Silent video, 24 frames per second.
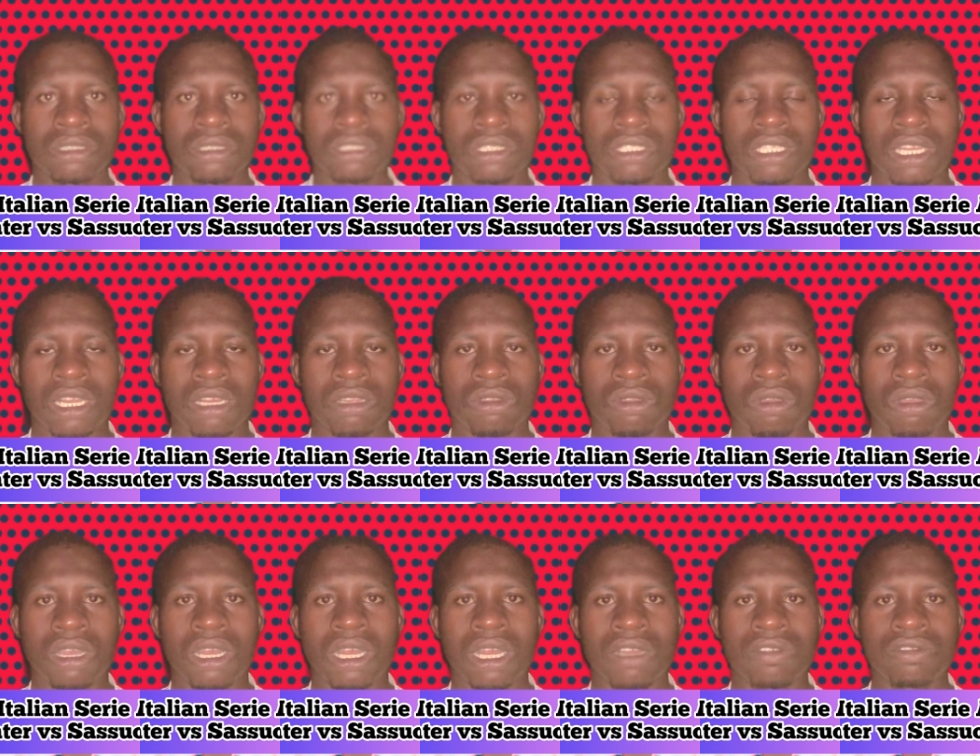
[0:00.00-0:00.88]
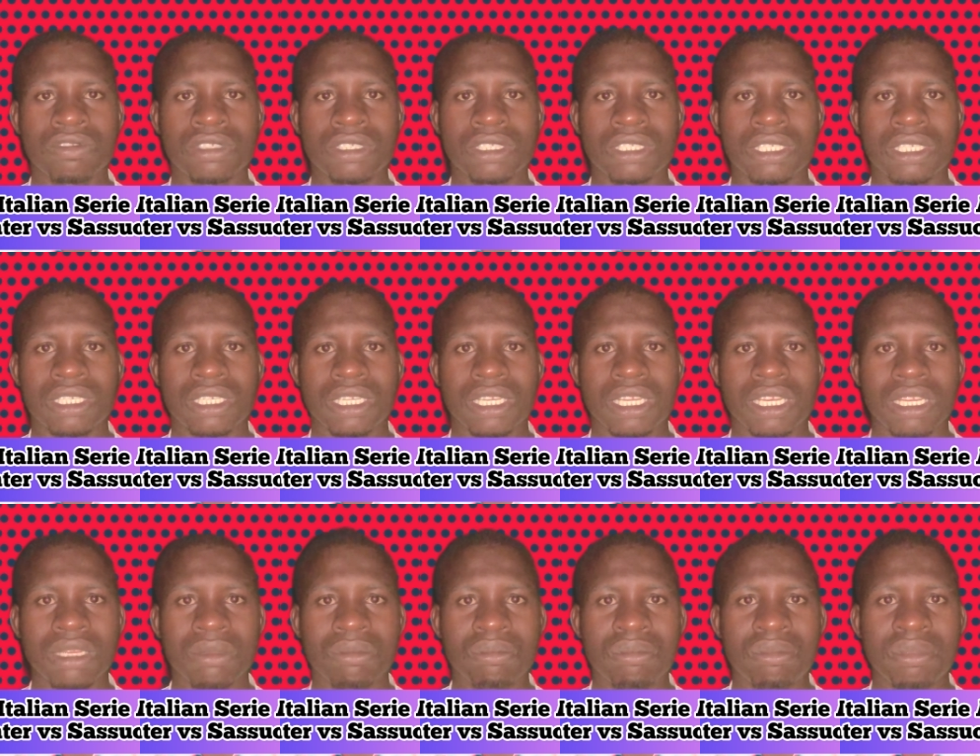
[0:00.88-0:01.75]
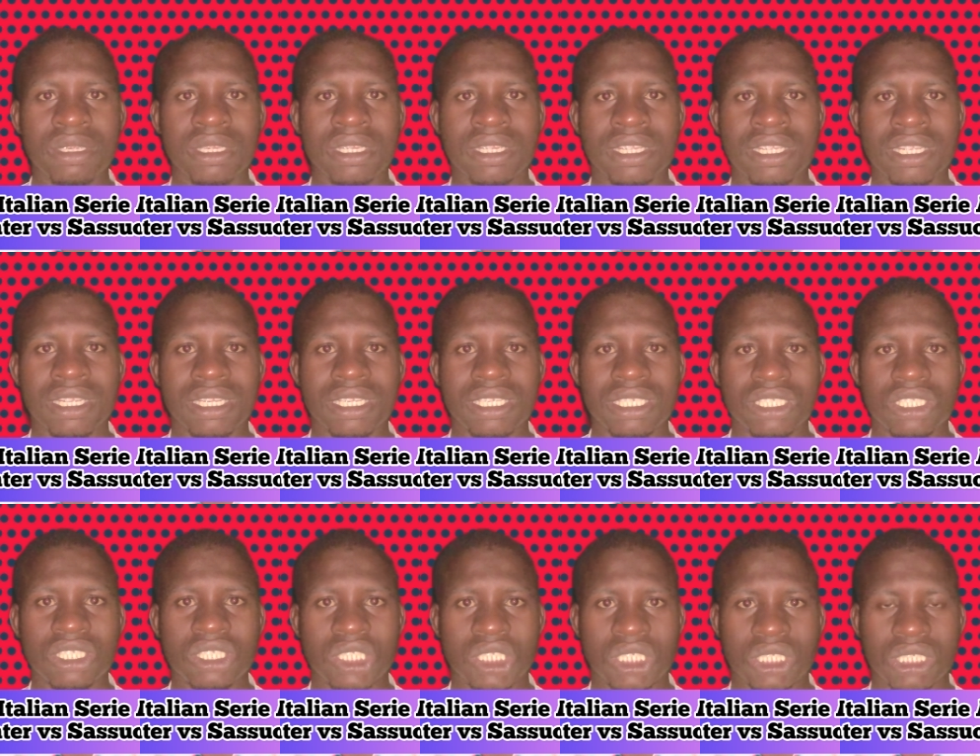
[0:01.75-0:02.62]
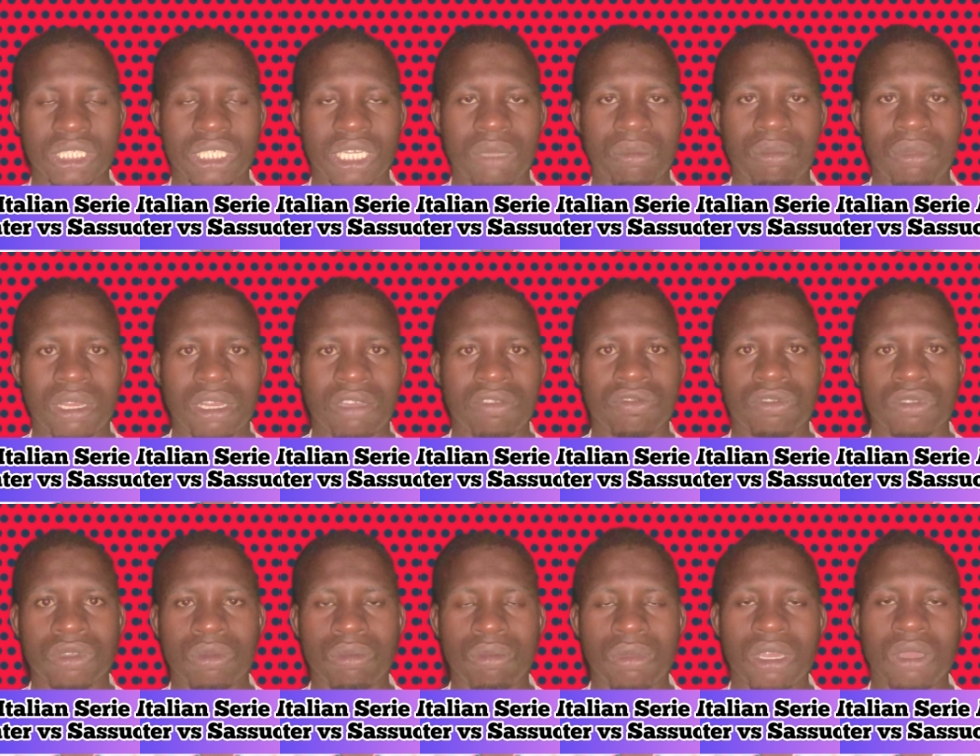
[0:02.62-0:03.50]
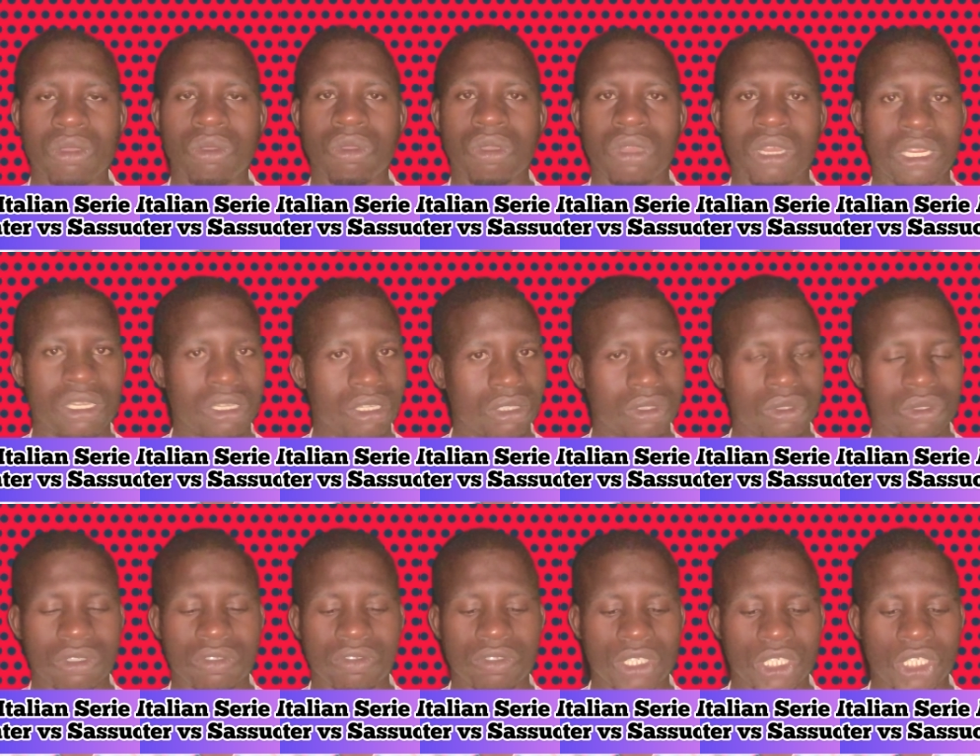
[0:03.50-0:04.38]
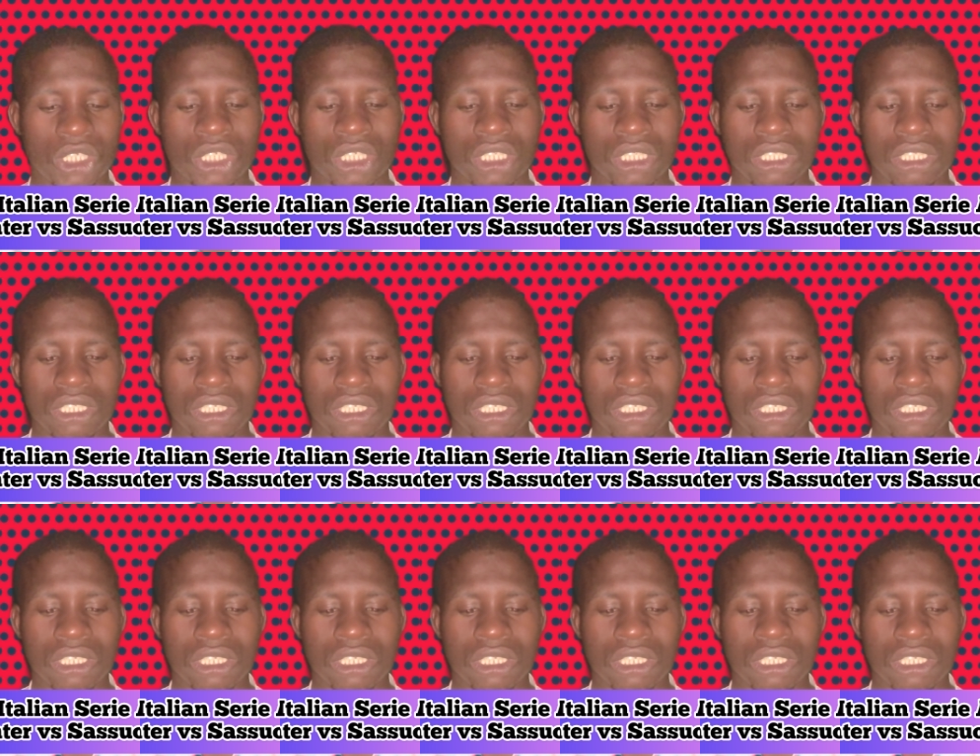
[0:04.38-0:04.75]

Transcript: they are not having any big injury apart from Marko Arnautović.